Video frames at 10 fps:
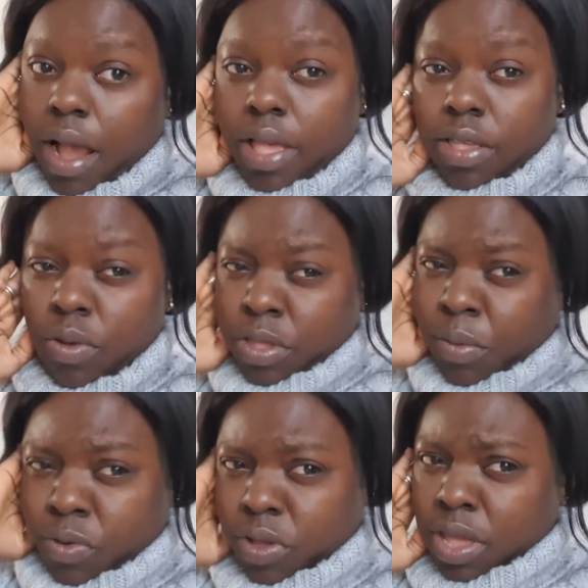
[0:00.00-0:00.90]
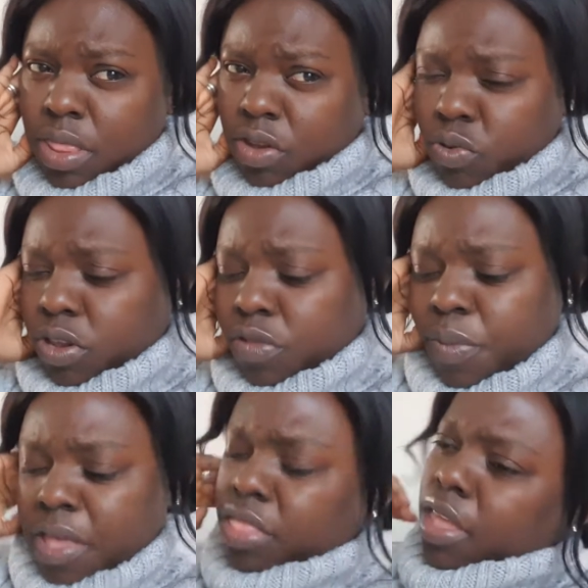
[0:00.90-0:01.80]
Guys, I was about to get the twins'
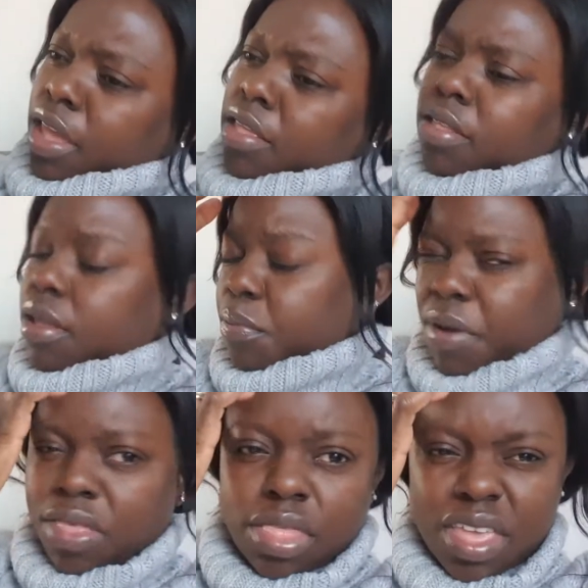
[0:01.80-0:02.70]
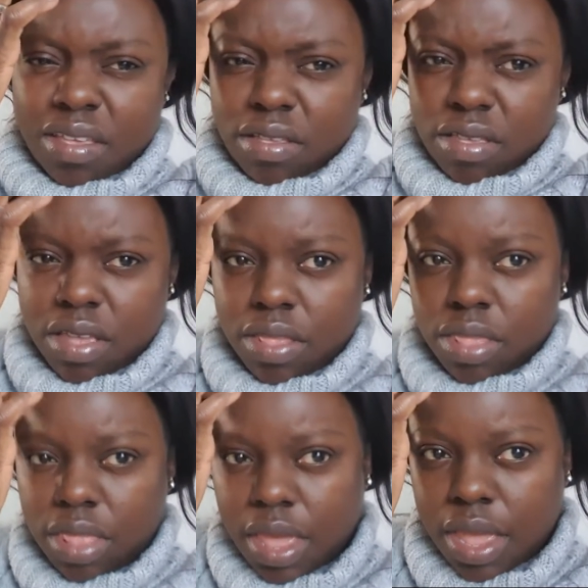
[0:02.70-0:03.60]
birthdays,
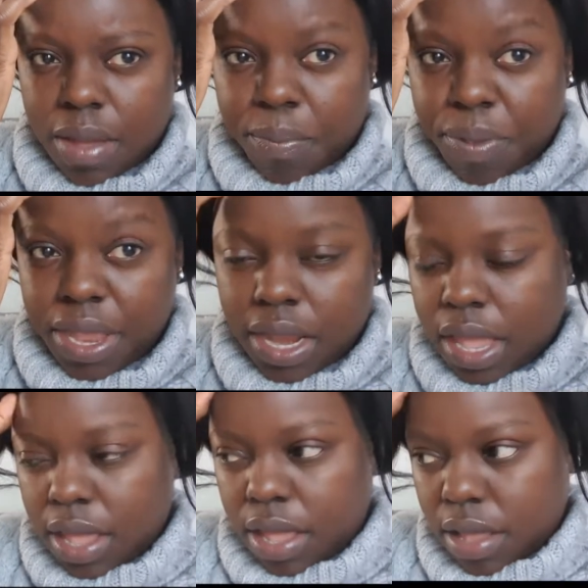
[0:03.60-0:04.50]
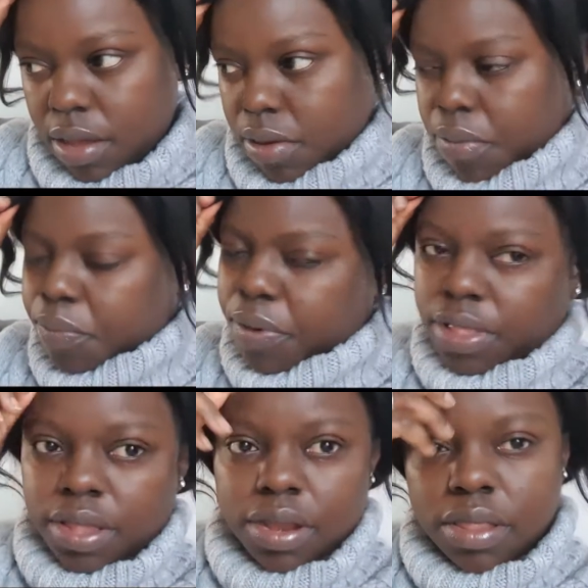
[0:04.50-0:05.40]
their B-Day
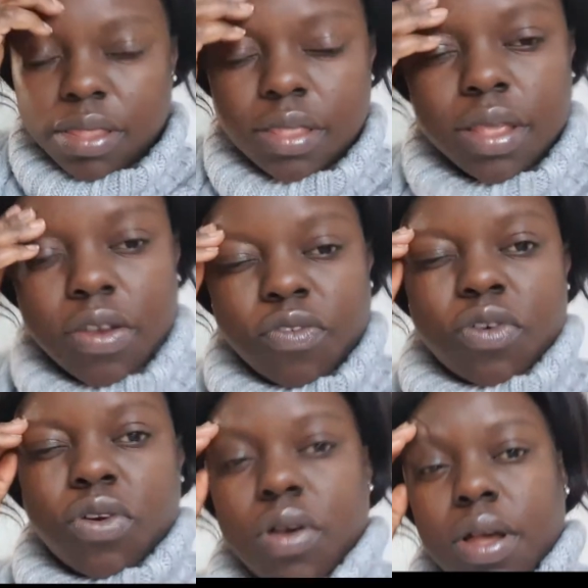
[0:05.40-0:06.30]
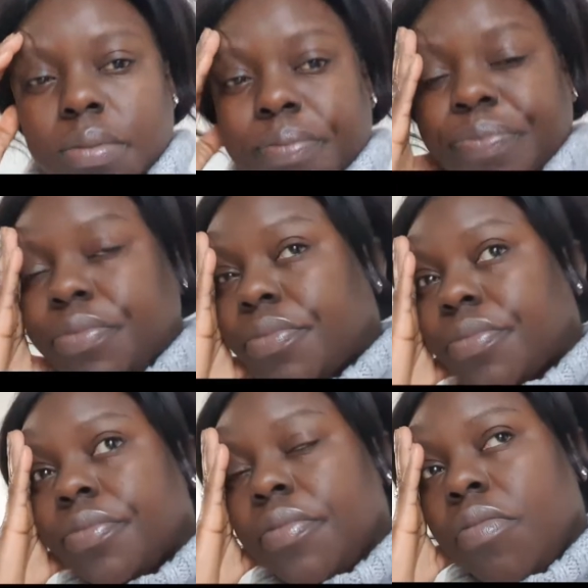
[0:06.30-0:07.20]
presents. I've got, I
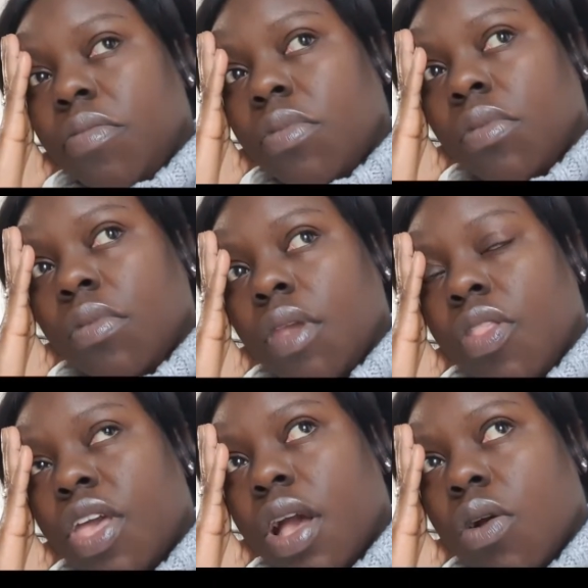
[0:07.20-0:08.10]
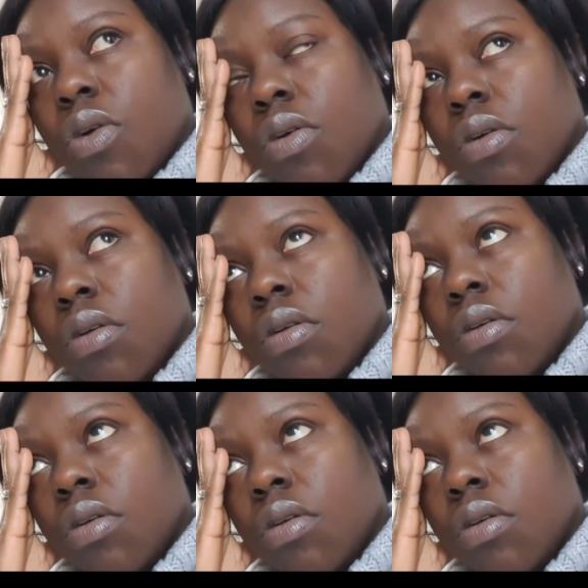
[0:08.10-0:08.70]
think I got